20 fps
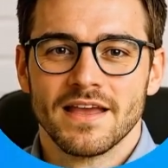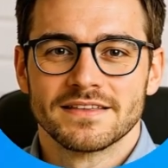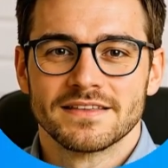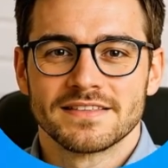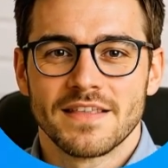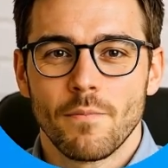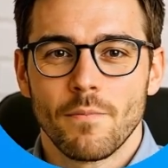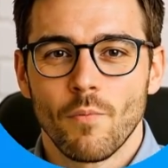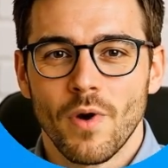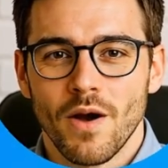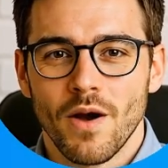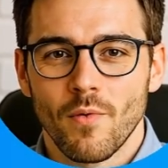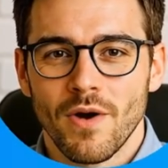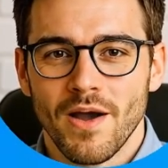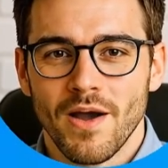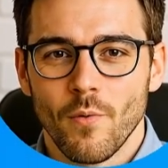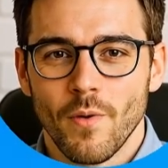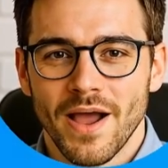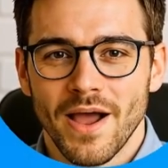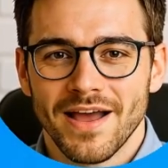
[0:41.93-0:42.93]
Some break
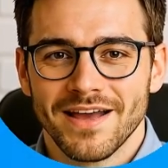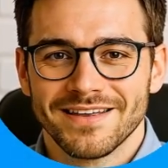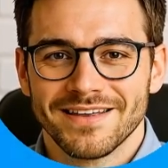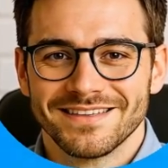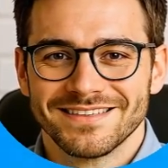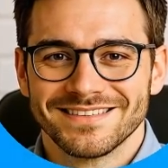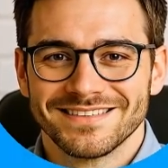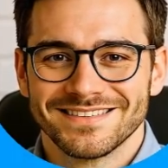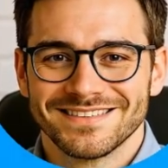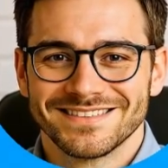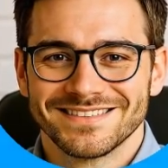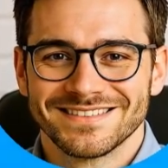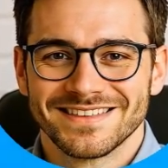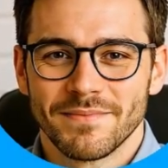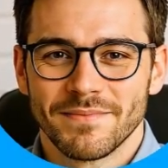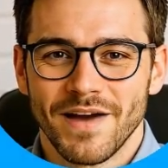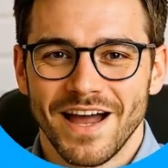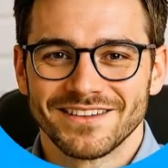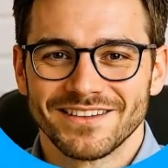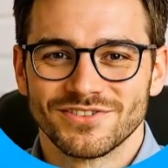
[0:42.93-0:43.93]
right away,
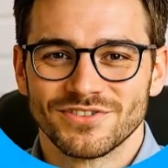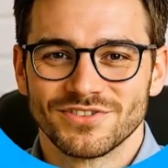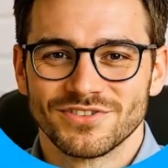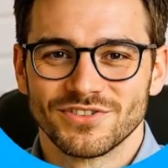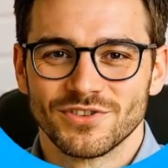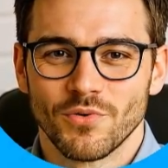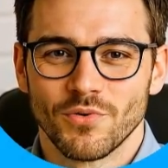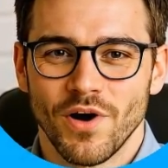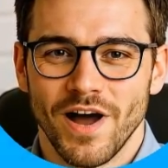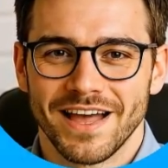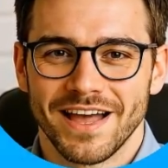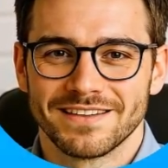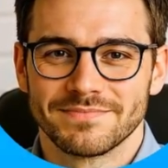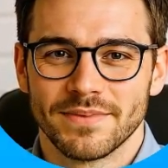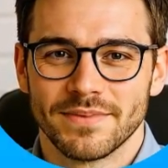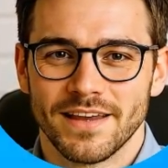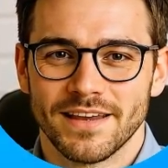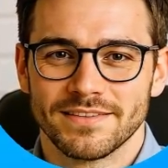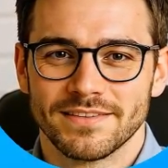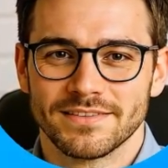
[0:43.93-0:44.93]
some actually surprise
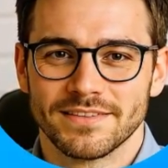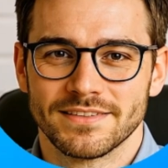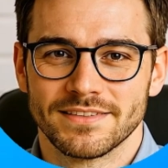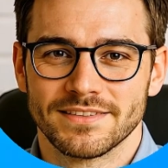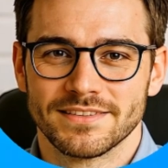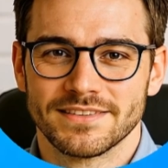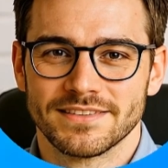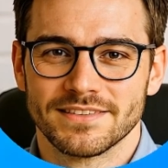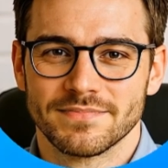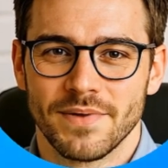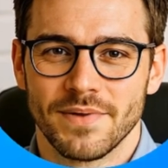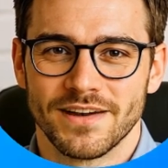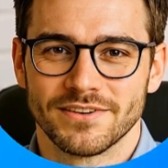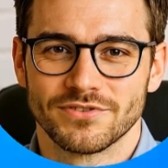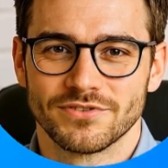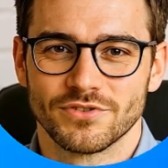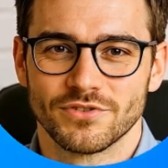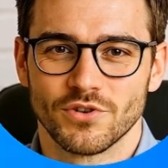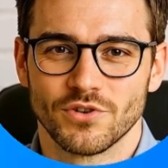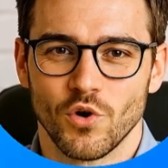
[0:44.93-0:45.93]
me. This isn't
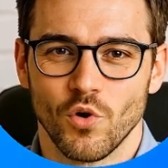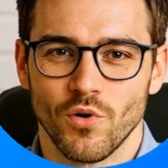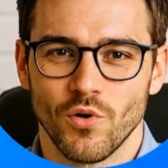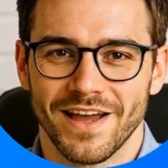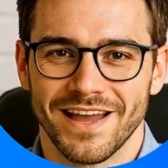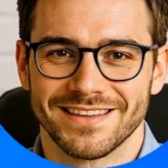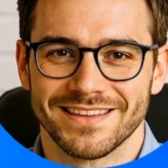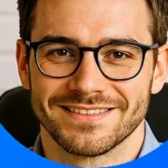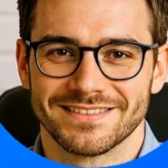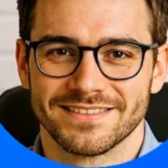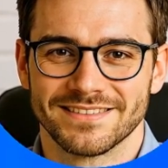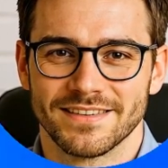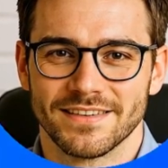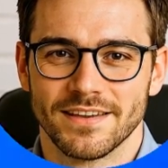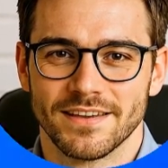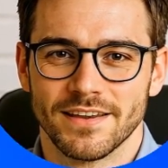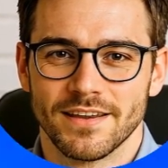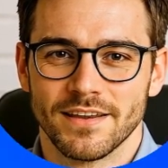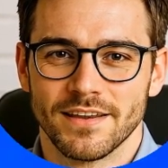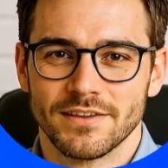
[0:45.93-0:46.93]
sponsored, no links,
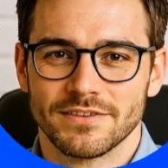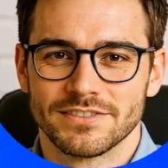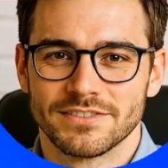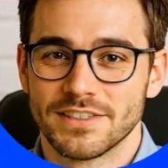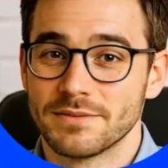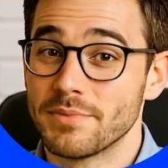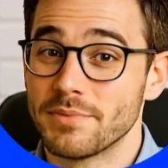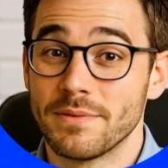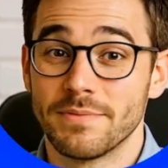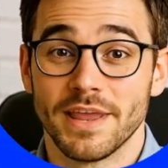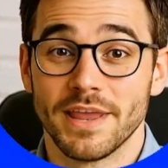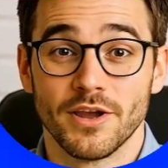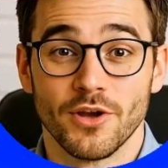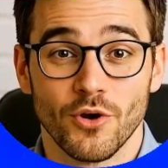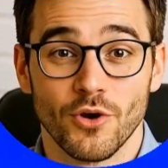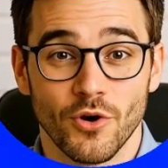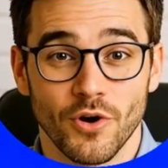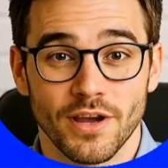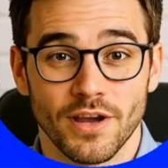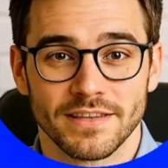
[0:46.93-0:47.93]
just me being
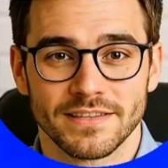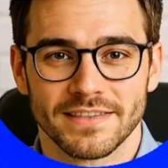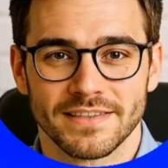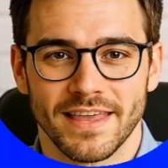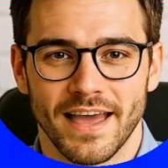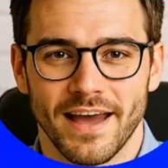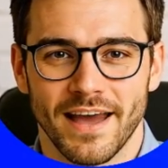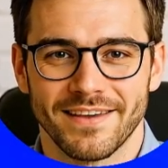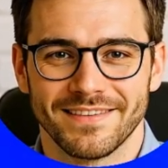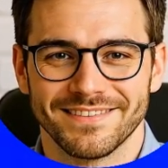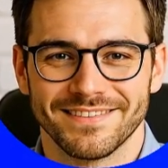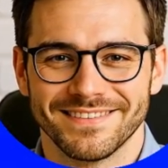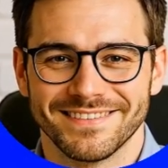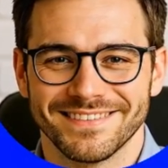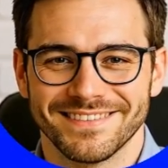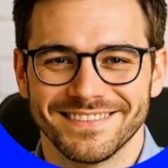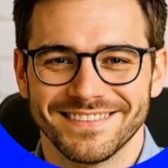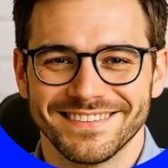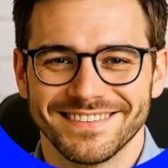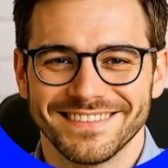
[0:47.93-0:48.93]
curious again.
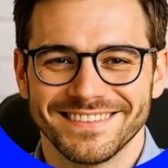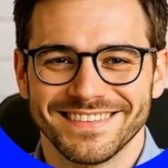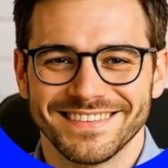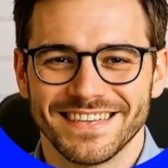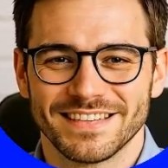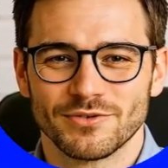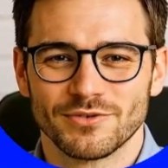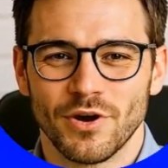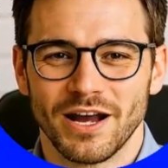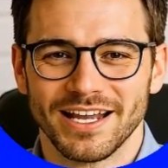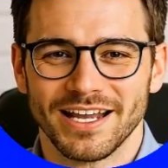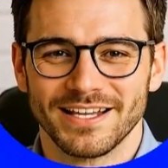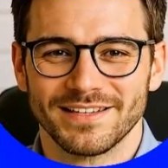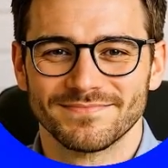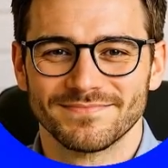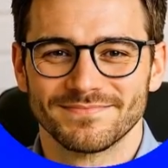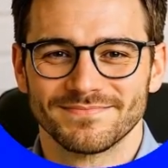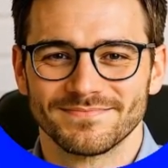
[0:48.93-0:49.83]
It's ready.